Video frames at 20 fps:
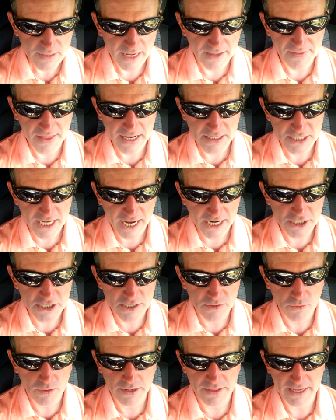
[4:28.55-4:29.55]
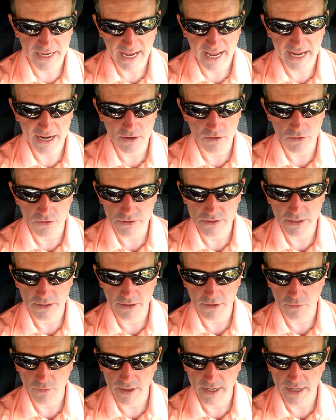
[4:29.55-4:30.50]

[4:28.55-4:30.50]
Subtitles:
And that's actually one of the angles that they're